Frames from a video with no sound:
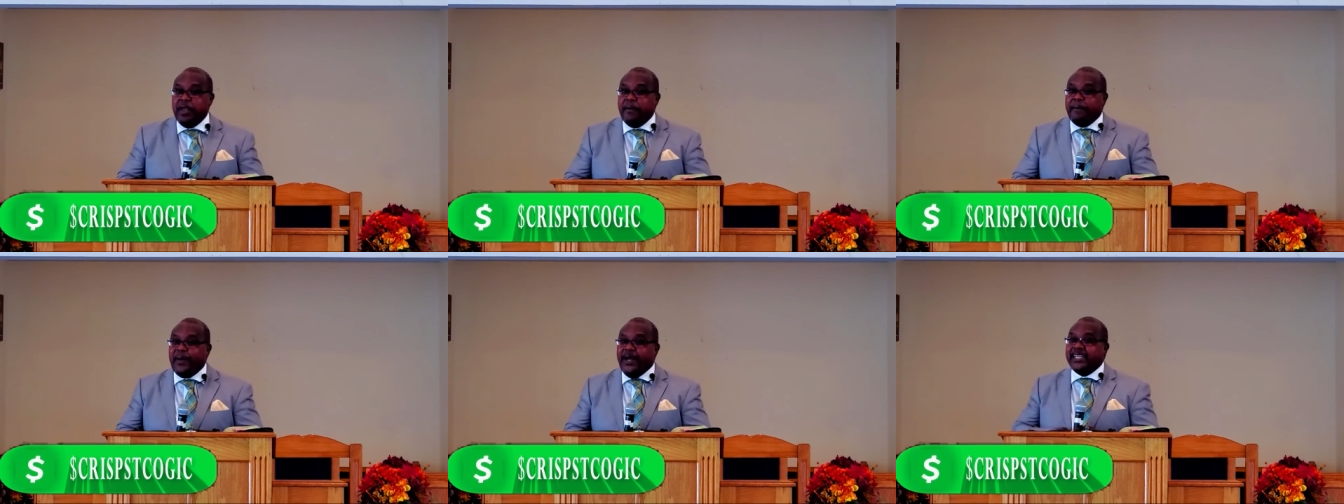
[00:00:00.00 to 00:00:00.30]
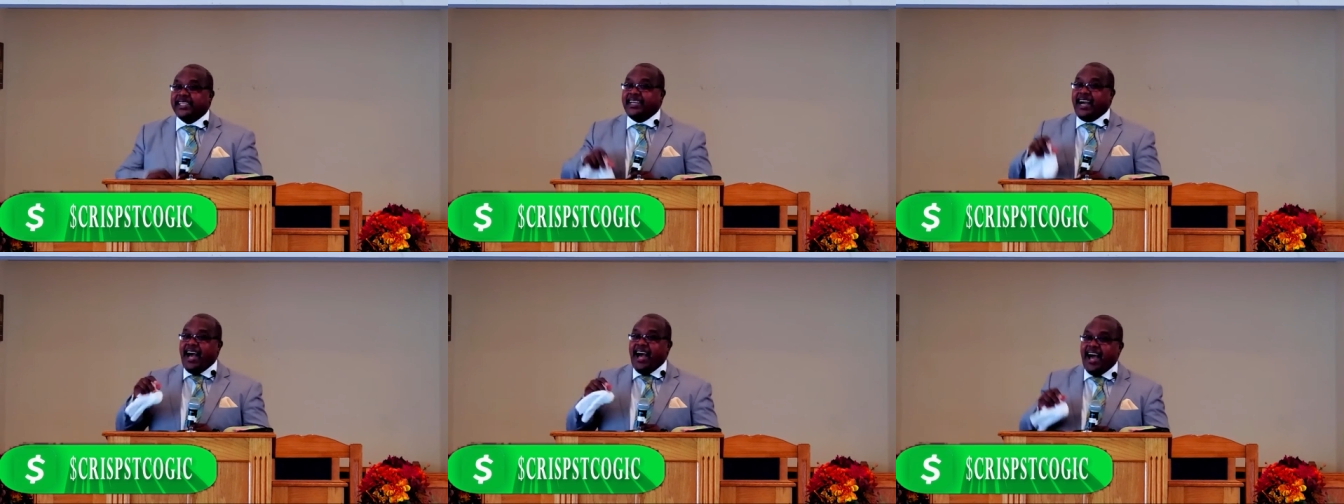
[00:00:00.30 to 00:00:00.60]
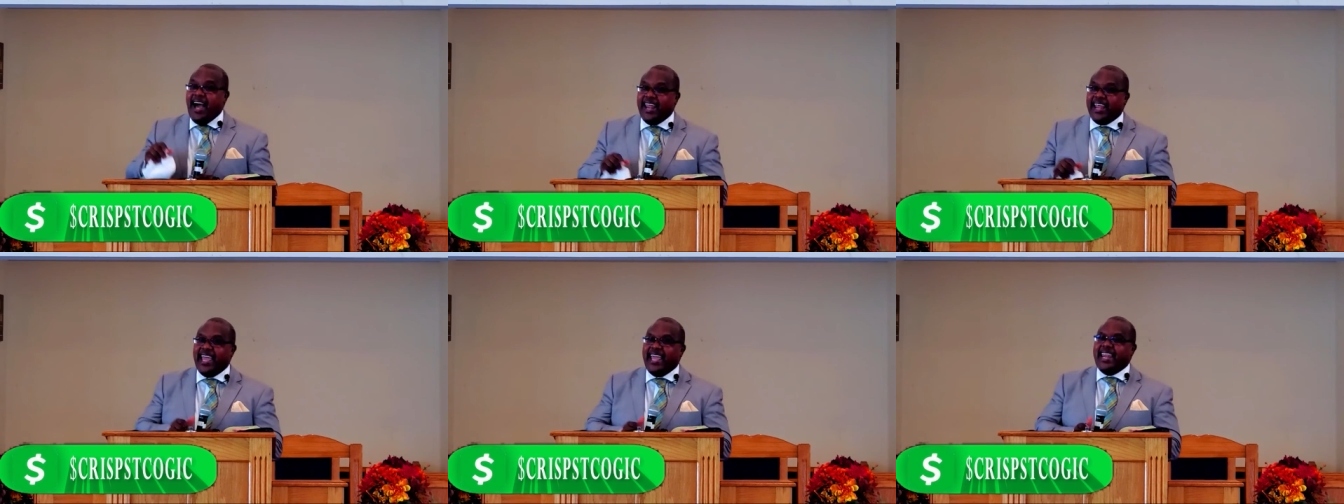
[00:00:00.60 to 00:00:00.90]
But
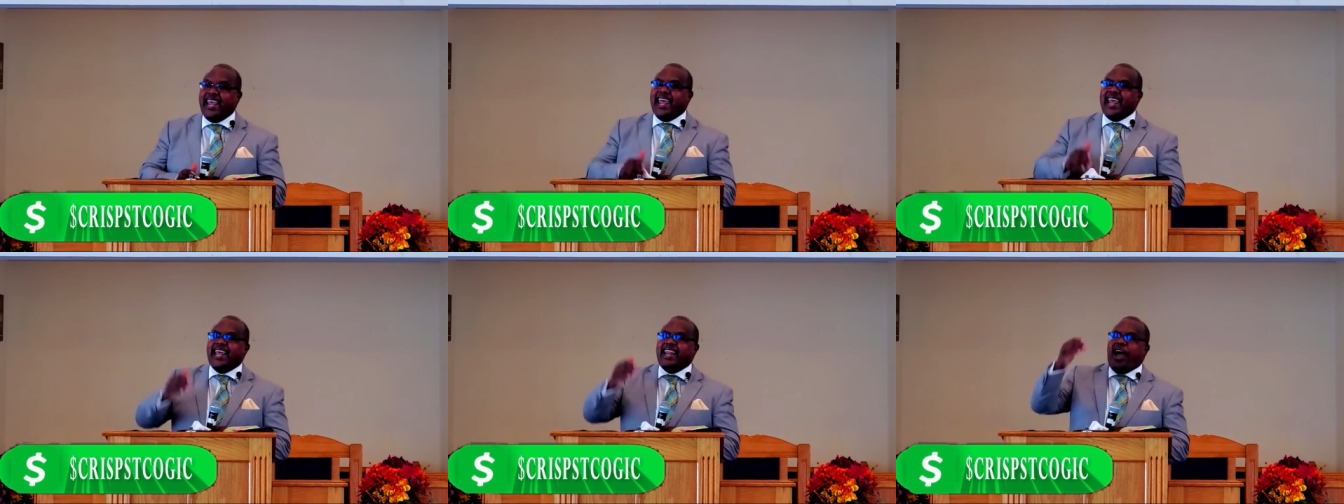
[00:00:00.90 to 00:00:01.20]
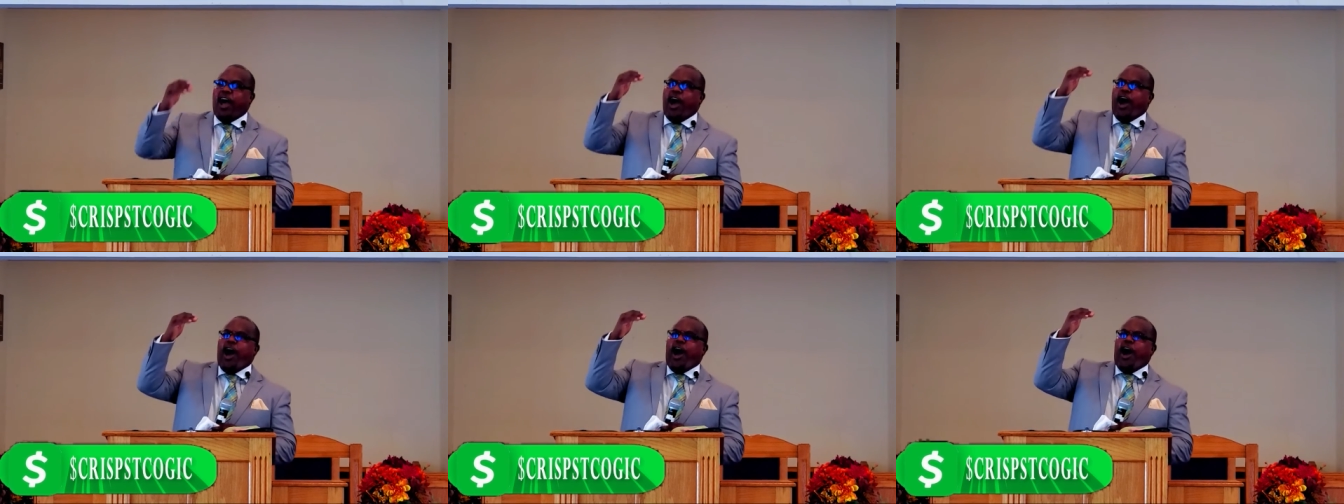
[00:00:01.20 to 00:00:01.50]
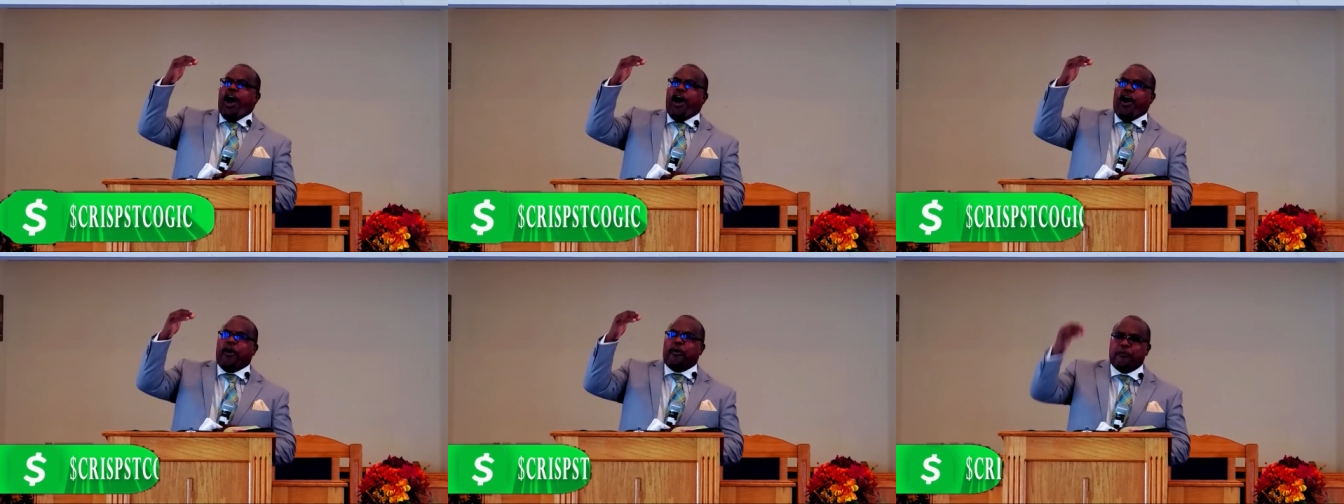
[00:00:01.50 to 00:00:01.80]
God, it had
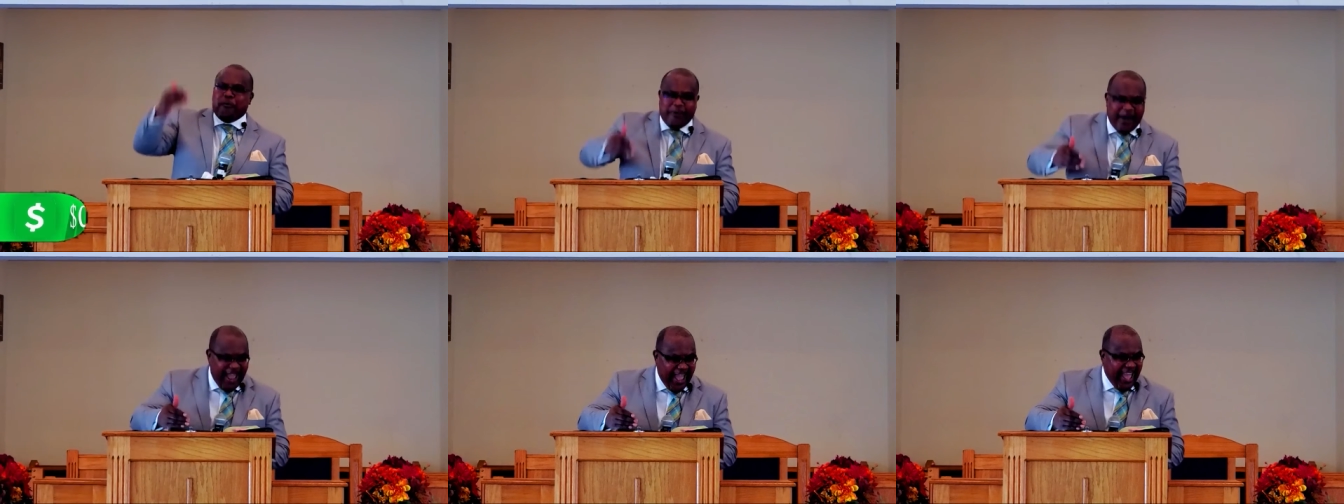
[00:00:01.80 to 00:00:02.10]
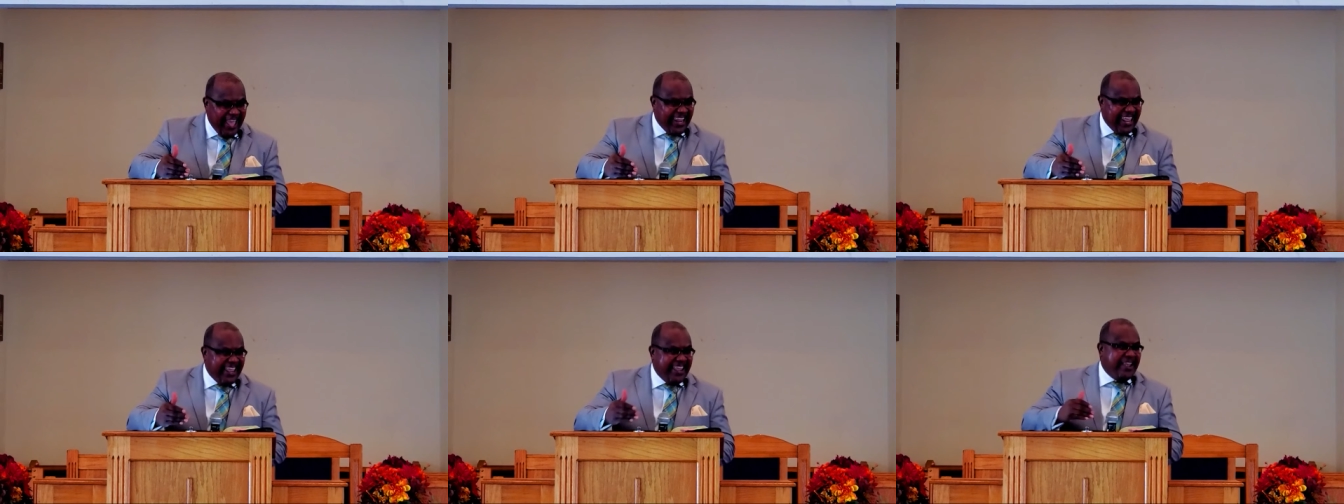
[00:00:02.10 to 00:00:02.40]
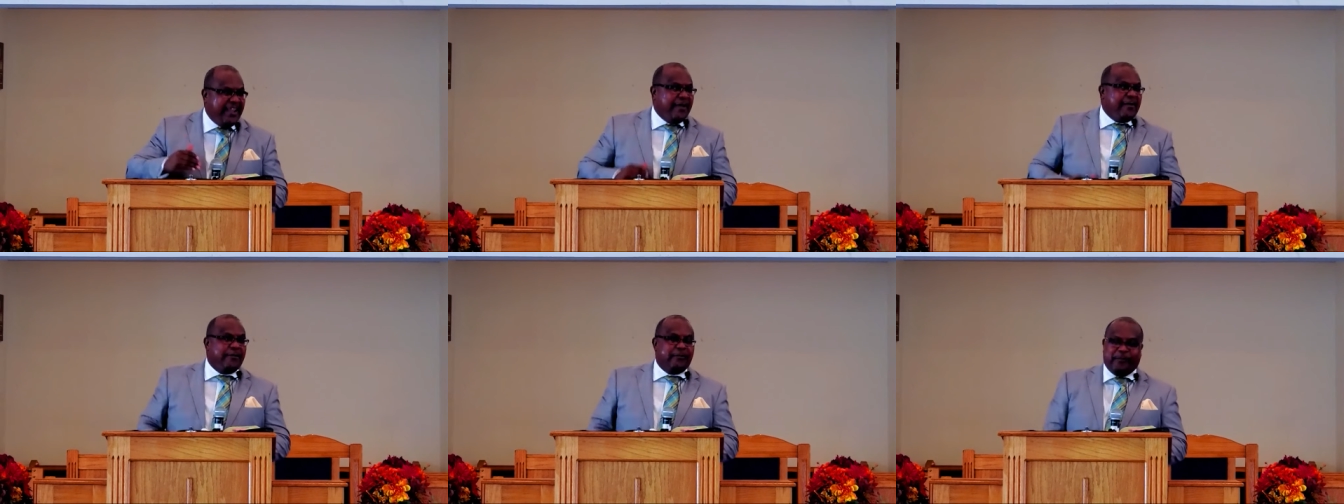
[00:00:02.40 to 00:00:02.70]

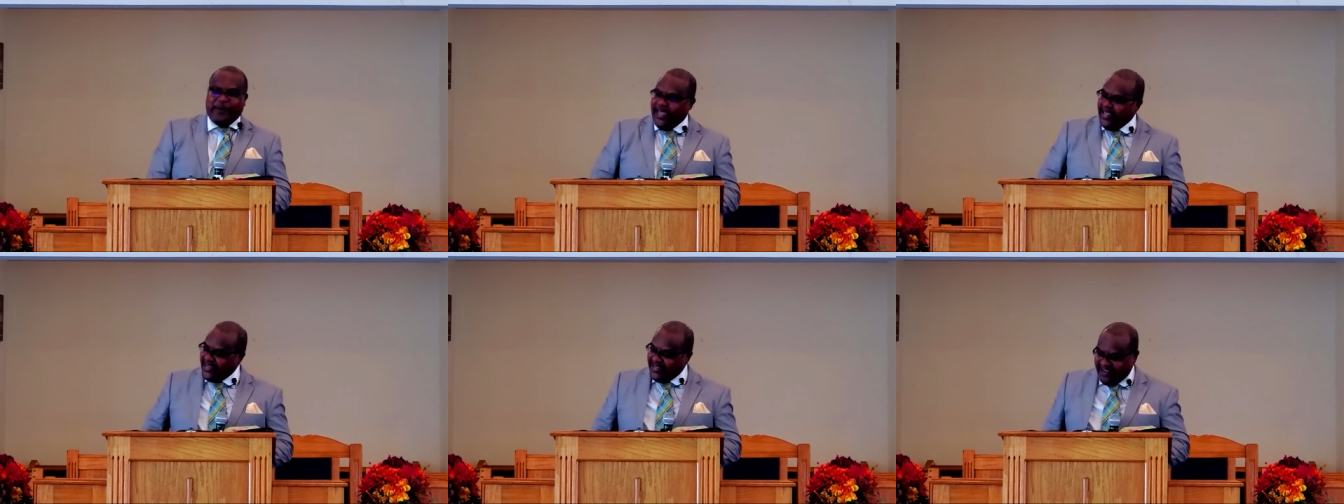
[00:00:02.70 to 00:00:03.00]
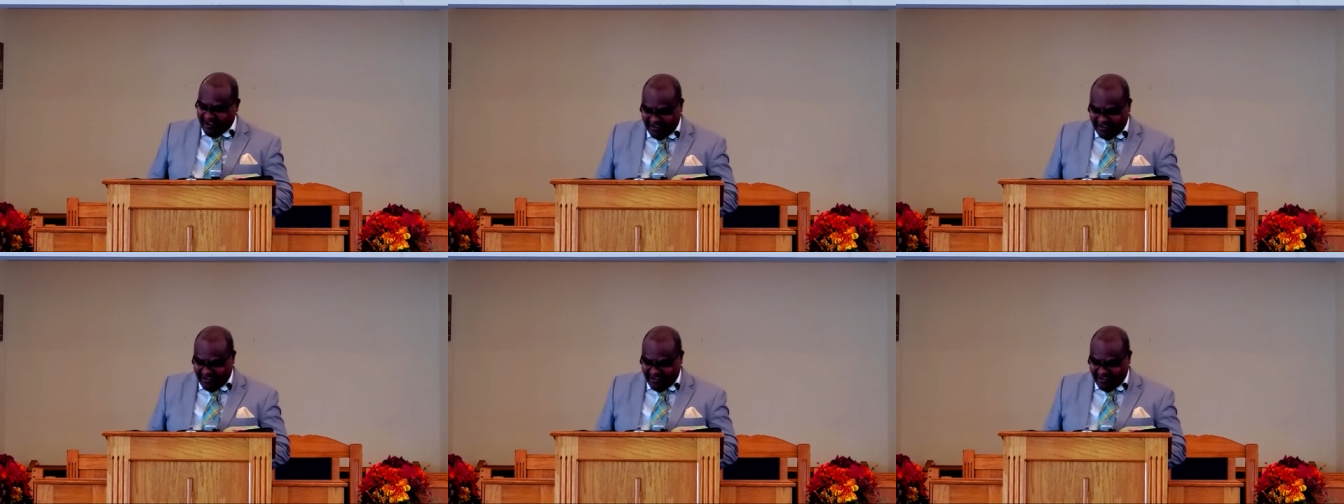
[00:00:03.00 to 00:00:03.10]
already been